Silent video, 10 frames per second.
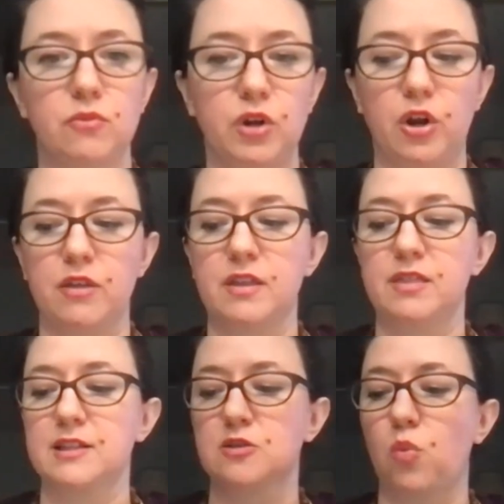you know, I think
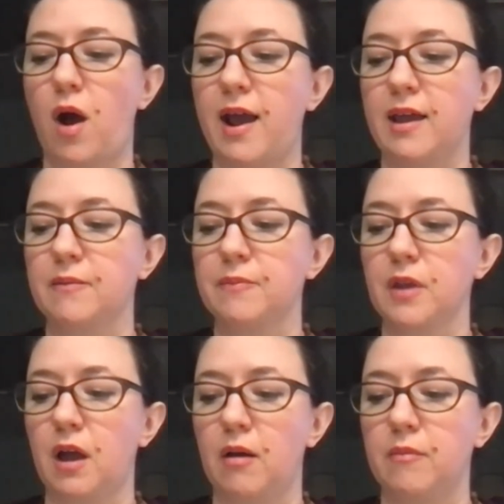that's why
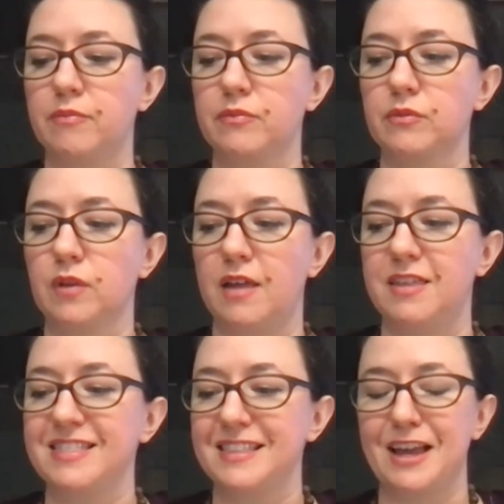I
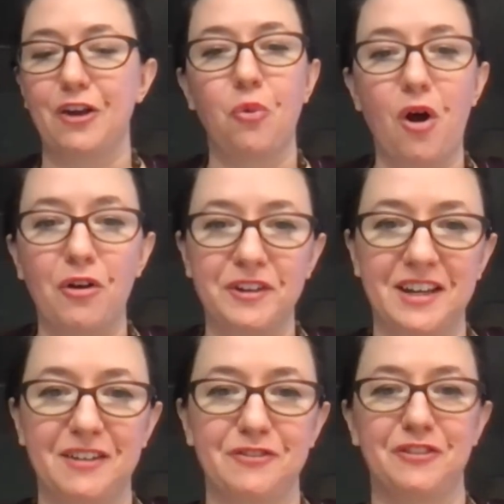think that quality of